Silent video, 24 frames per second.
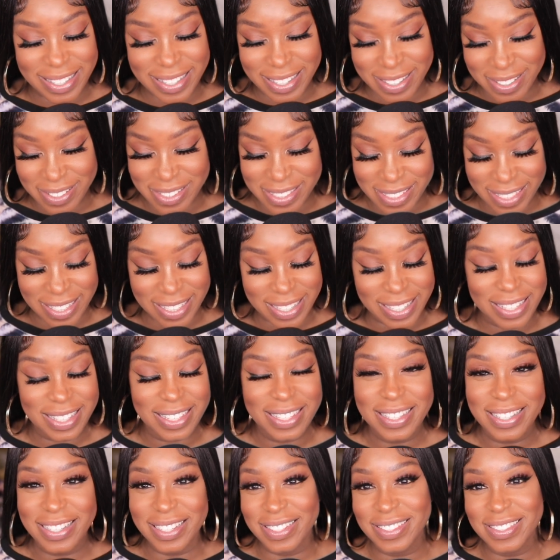guilty,
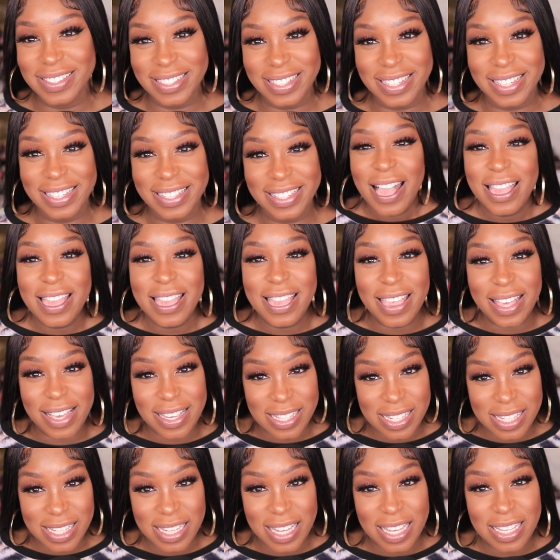guilty.
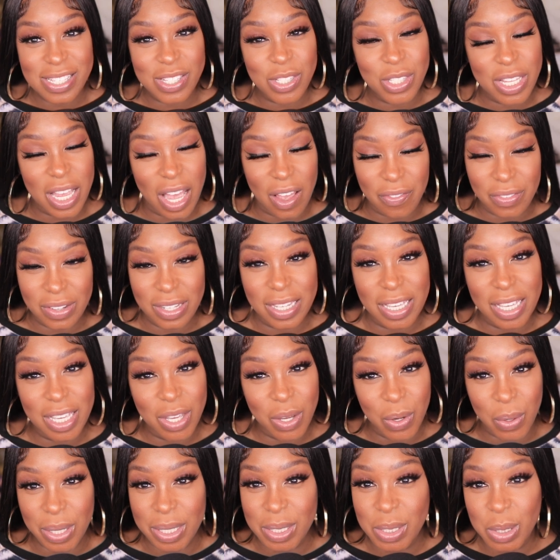This is definitely
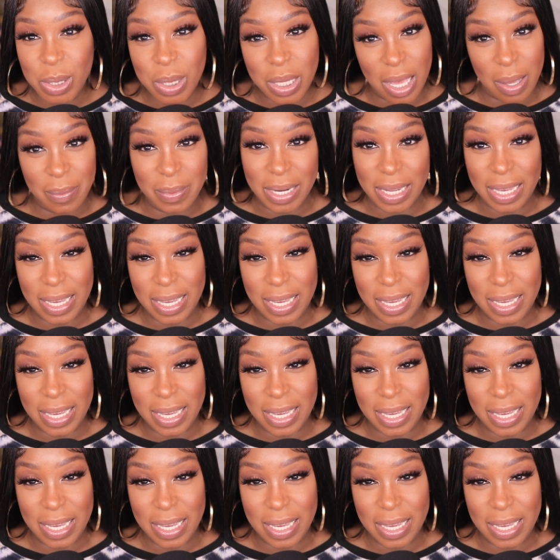going to come in